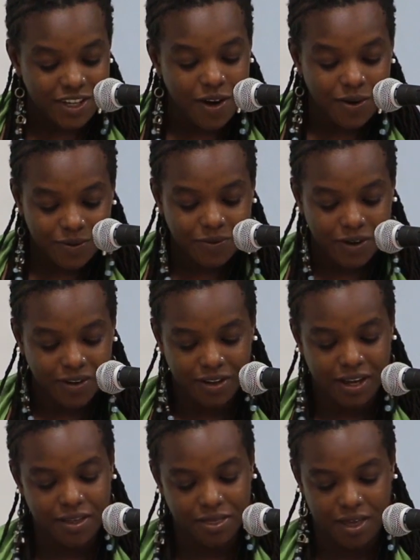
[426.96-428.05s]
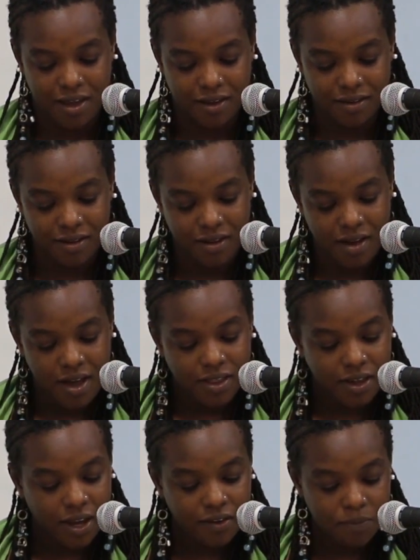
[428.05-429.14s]
young, frail-looking thing,
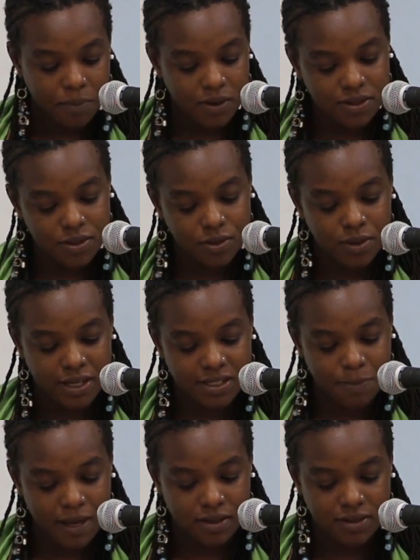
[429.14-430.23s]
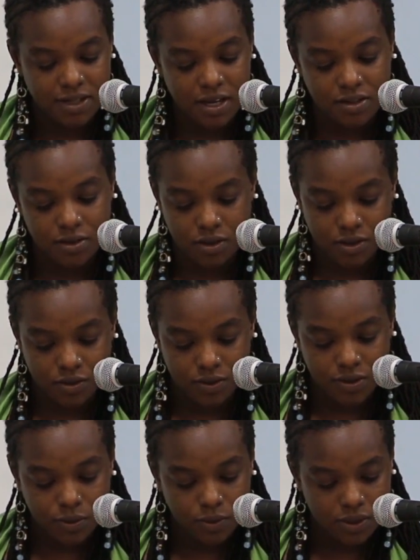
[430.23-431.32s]
the kind of person you'd expect to see as a nursery
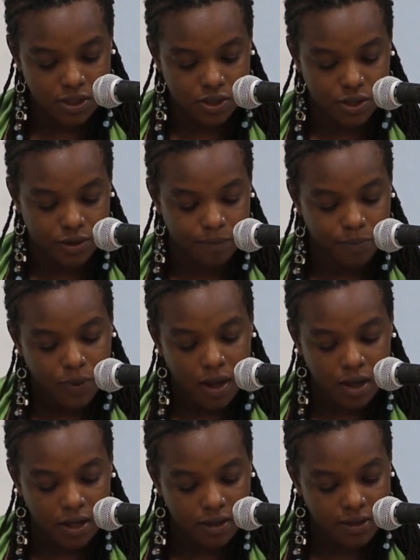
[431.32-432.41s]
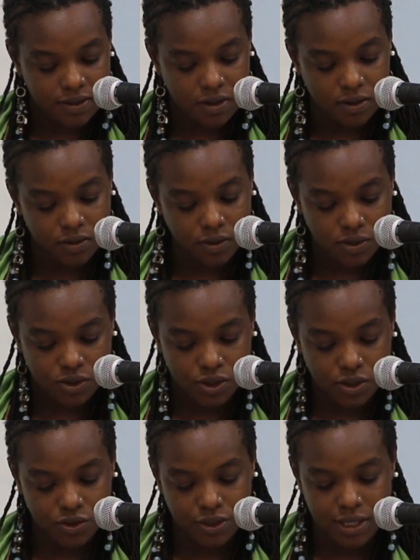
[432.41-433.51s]
school teacher, hugging the snub-nosed
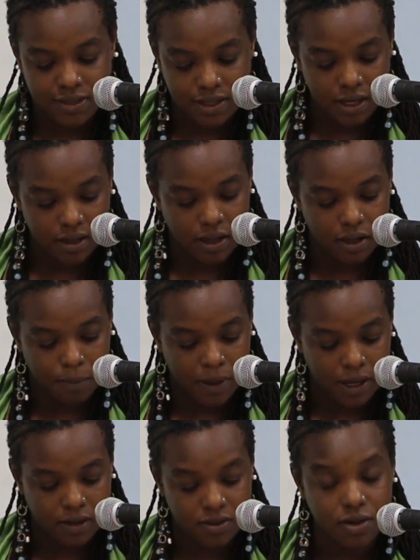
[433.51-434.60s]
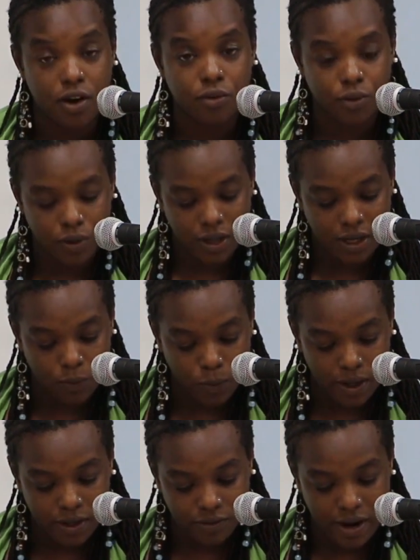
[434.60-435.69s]
children and saying lullabies, or rolling in
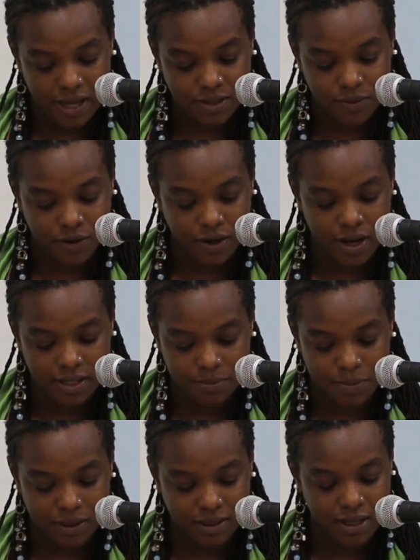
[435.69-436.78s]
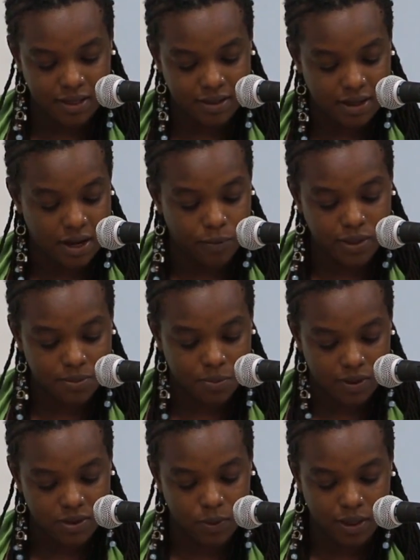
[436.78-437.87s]
wild grass with her husband, kissing and
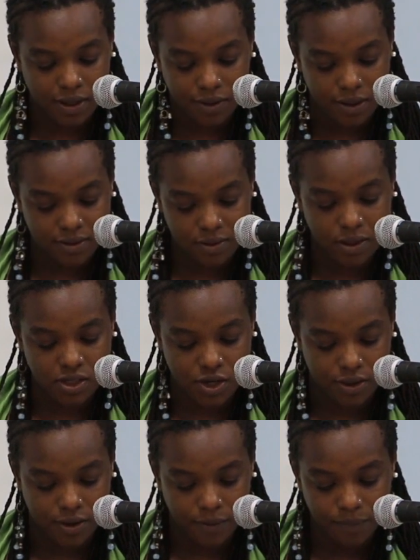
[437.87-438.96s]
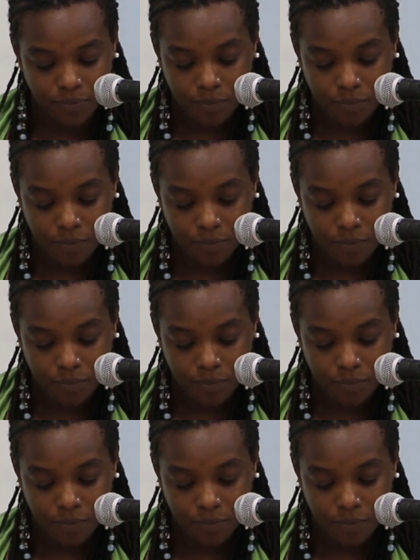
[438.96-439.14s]
whispering sweet nothings to each other.